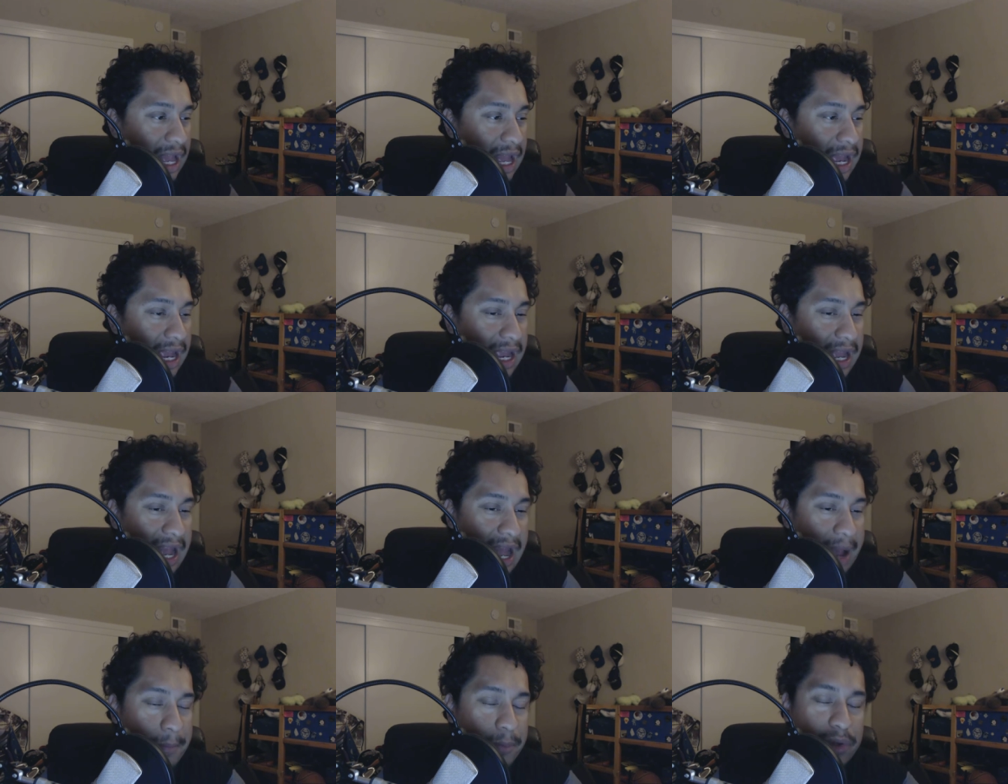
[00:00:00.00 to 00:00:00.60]
I,
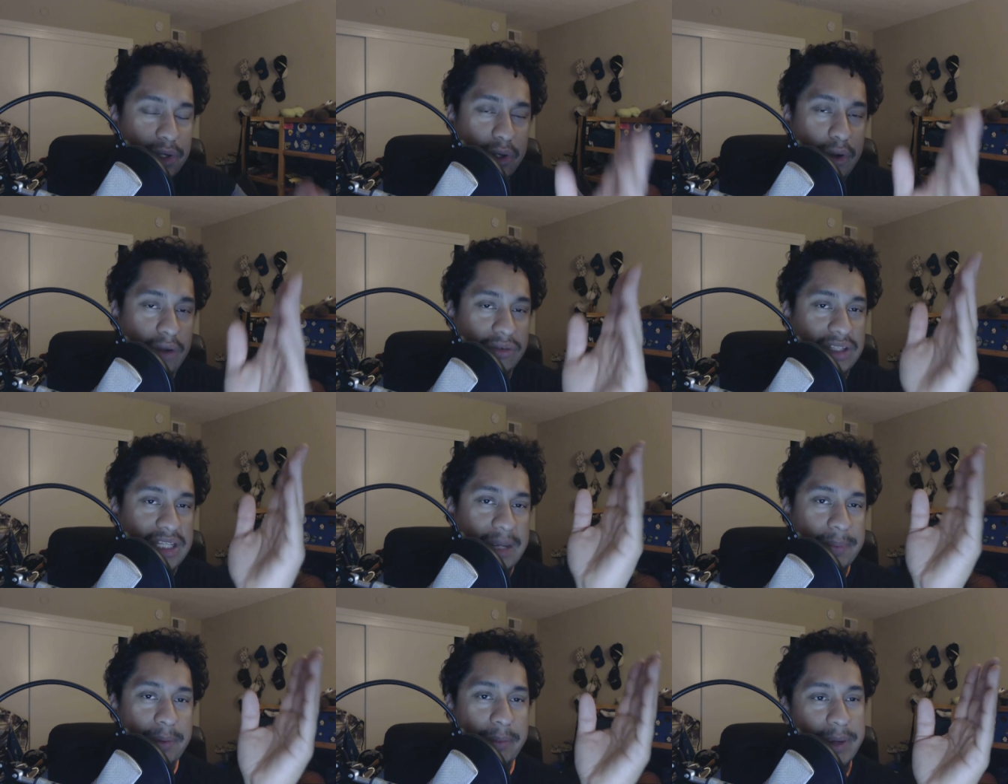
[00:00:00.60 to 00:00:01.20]
I'm going to go
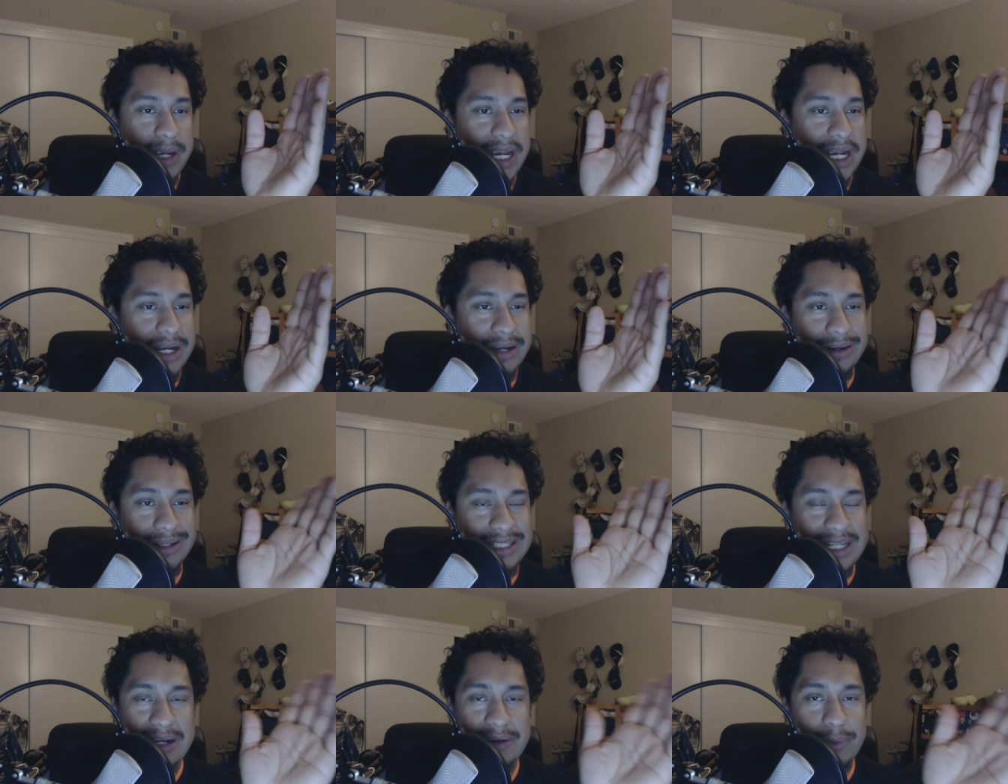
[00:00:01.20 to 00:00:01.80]
off the top of my head
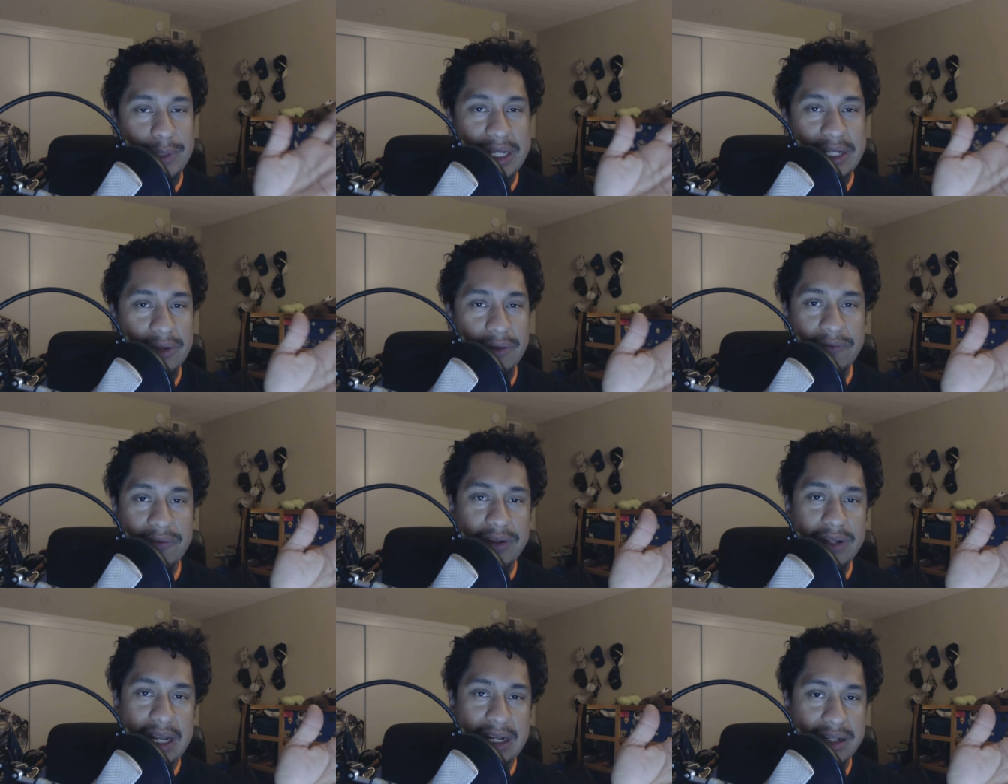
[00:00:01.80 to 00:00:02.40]
here because I really
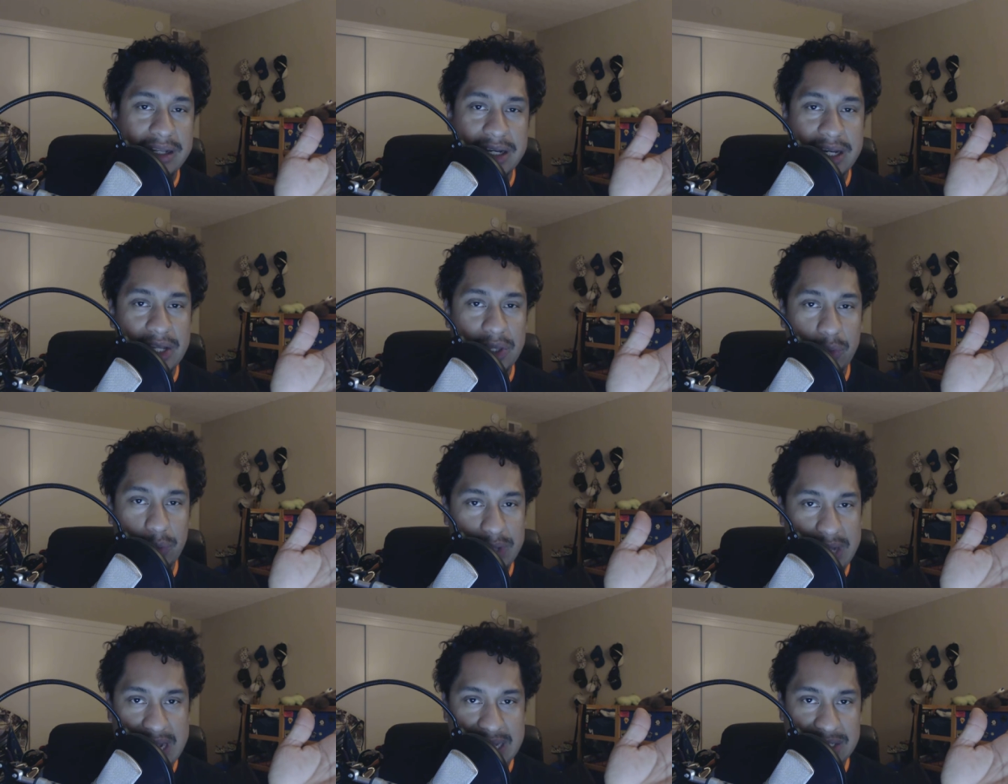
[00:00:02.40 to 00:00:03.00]
don't feel like looking
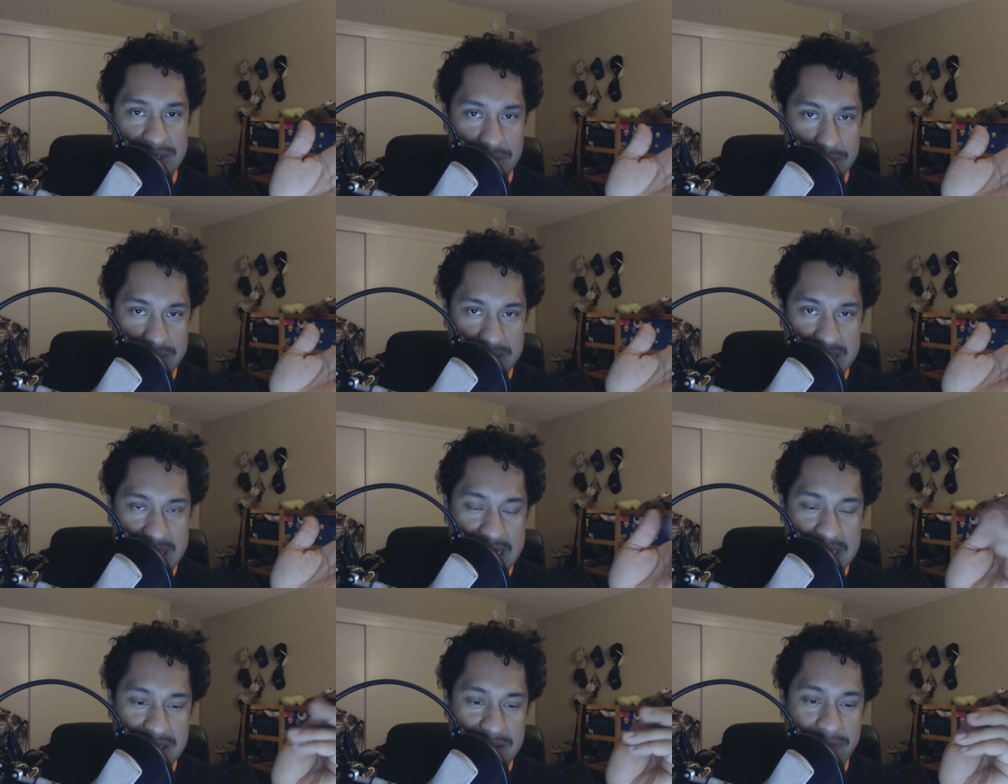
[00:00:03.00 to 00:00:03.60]
through last year's
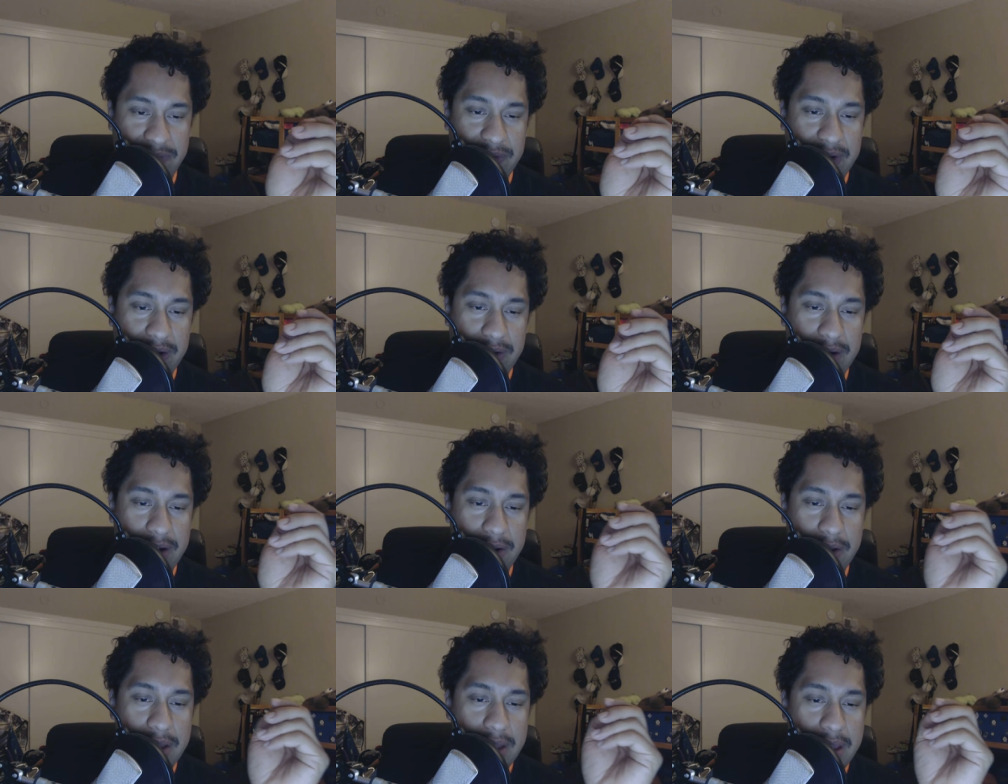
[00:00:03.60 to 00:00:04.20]
stats to
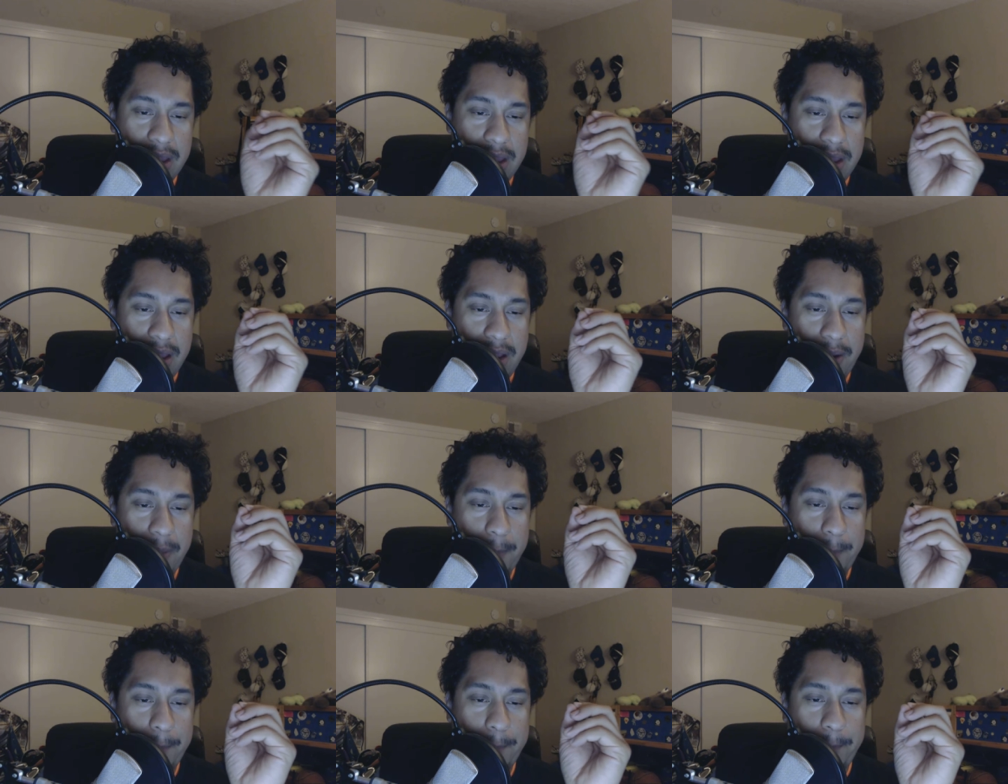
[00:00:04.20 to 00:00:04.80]
figure out.
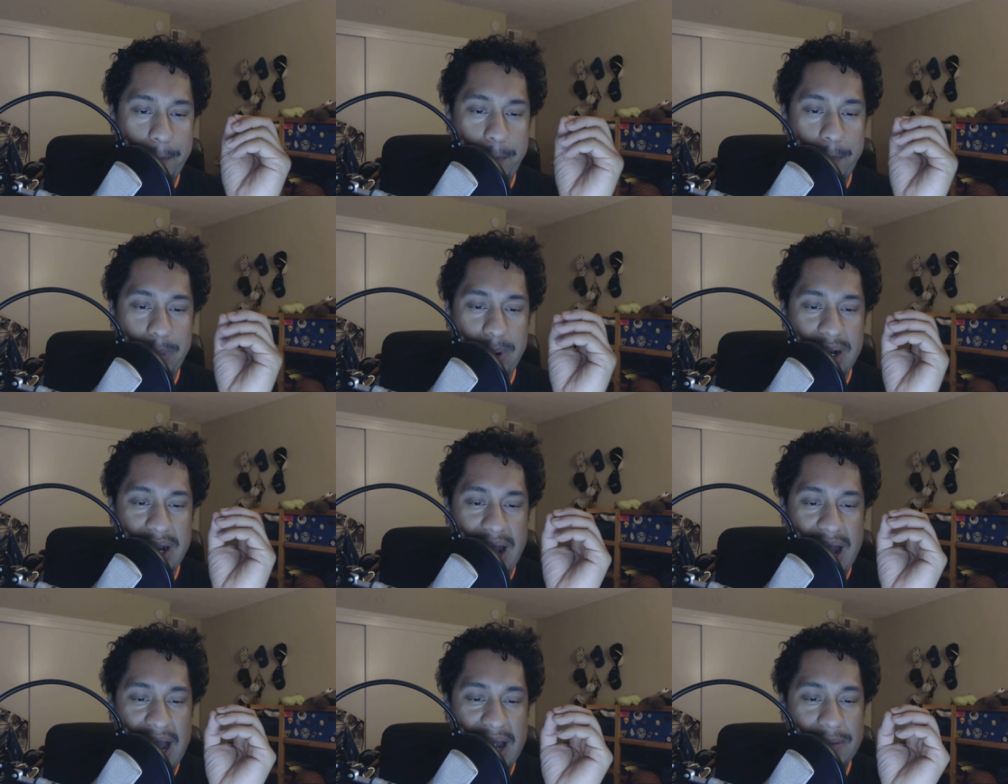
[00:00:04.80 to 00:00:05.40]

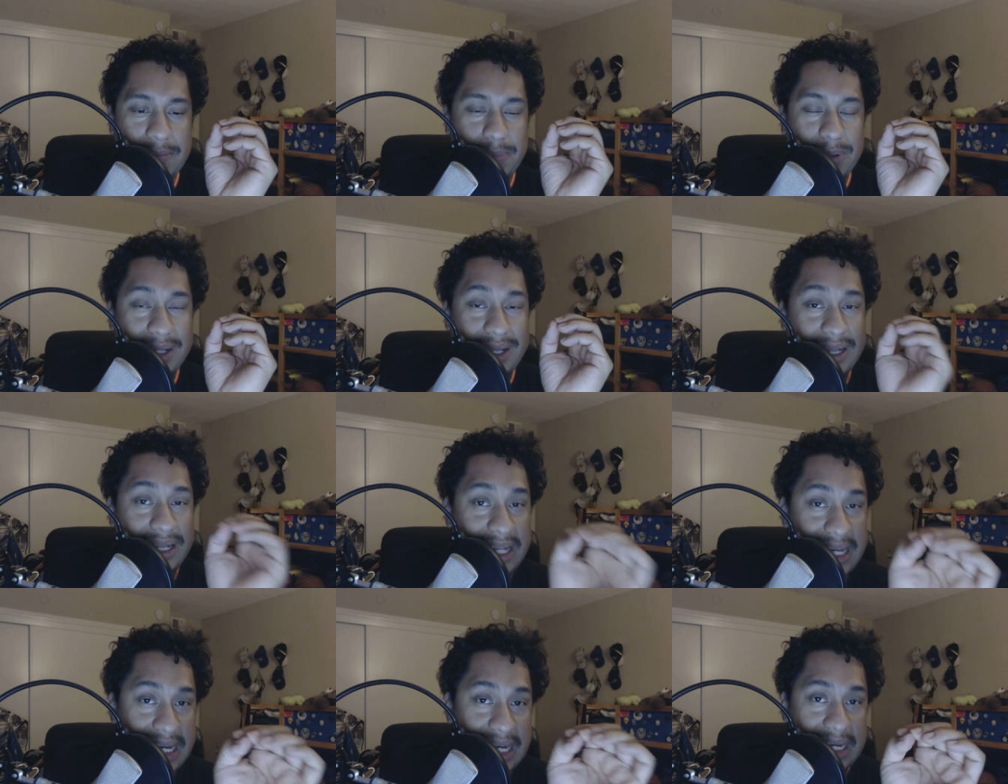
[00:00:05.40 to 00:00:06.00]
But I
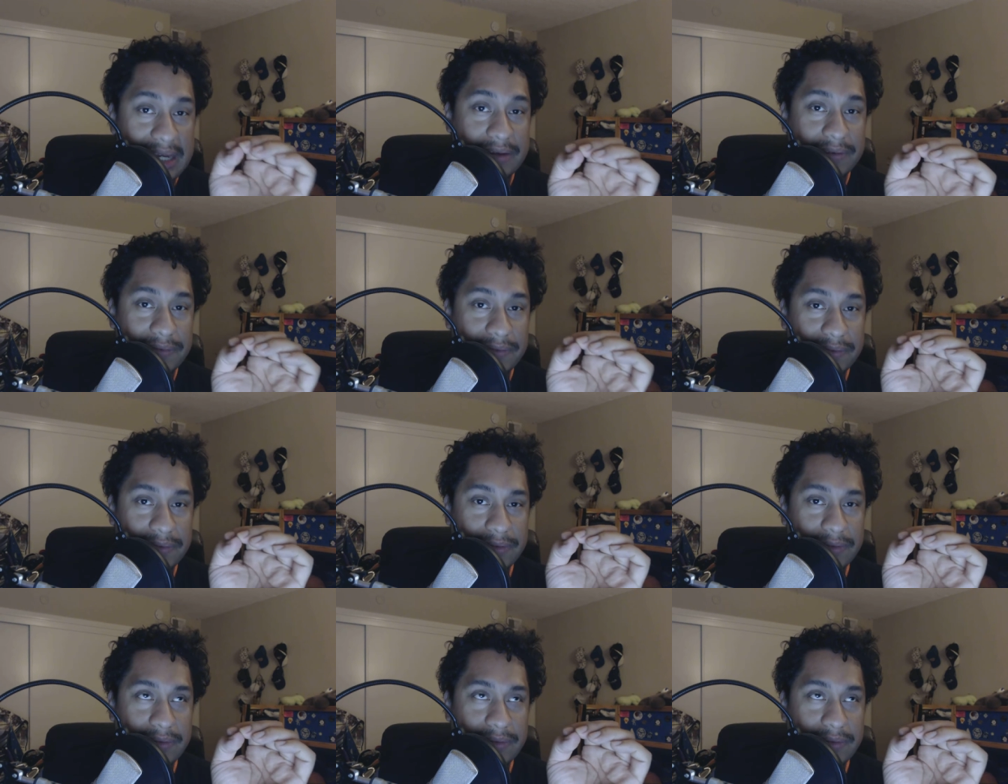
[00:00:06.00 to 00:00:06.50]
believe...